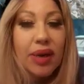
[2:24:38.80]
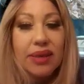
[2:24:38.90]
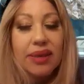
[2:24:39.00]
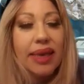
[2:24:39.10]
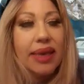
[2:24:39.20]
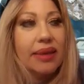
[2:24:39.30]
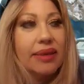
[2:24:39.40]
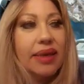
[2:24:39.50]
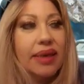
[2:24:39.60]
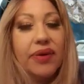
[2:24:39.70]
smart, like
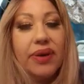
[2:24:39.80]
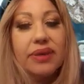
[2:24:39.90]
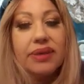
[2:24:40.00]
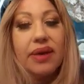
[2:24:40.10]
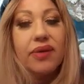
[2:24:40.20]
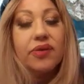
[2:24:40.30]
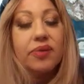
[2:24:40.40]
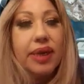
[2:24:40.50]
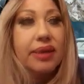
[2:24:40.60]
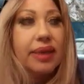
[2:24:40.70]
think for yourselves,
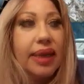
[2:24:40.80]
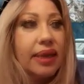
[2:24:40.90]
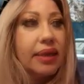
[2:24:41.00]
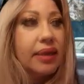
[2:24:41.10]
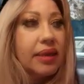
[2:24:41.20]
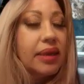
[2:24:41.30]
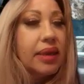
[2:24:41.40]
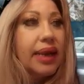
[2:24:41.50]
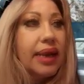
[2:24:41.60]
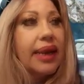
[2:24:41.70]
man. Like,
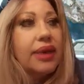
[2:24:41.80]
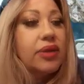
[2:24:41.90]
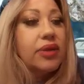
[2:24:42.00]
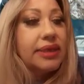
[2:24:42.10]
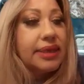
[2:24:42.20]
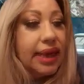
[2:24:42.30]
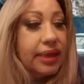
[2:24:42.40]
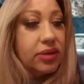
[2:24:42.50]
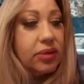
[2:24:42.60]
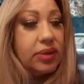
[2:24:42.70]
and I know this
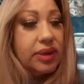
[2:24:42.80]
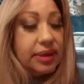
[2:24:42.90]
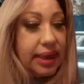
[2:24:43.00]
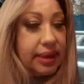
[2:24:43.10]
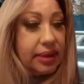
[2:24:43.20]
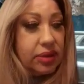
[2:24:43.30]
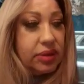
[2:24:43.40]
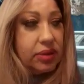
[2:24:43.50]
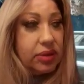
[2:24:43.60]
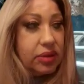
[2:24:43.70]
cancer was sent
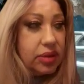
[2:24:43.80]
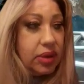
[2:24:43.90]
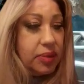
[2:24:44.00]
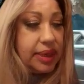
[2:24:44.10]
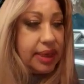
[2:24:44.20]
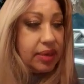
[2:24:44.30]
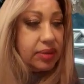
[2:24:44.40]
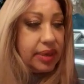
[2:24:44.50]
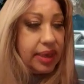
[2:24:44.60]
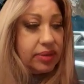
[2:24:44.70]
to slow me
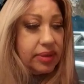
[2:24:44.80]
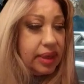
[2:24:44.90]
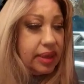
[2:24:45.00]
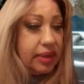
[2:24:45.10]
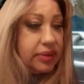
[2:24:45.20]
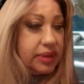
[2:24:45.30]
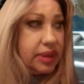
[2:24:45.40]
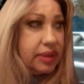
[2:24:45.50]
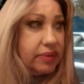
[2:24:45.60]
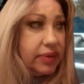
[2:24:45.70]
down. I don't think it was
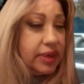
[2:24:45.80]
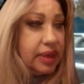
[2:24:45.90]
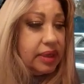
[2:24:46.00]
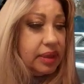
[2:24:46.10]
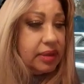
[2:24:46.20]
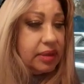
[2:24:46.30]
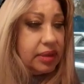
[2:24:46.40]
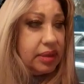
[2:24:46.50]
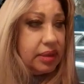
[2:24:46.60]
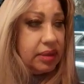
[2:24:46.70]
sent for anything
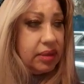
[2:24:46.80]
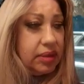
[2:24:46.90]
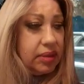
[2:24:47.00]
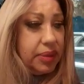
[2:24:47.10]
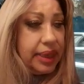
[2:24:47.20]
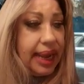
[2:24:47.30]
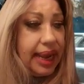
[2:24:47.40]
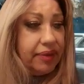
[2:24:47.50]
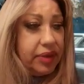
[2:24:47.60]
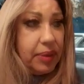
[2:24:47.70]
good, but I
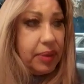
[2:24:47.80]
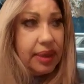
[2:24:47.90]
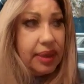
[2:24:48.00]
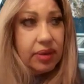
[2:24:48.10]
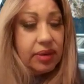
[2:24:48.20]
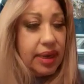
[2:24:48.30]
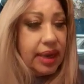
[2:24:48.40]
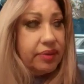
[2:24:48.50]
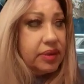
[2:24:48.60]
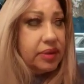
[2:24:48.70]
have to make it good. I
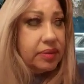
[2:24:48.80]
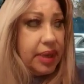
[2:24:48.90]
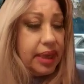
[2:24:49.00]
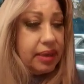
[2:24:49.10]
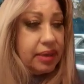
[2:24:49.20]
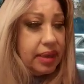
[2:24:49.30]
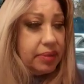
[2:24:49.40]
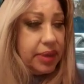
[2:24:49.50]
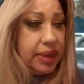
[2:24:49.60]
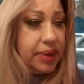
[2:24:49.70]
have to make
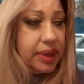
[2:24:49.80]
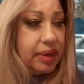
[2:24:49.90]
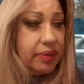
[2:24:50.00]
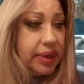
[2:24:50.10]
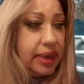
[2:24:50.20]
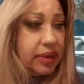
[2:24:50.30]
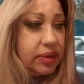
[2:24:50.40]
that my recovery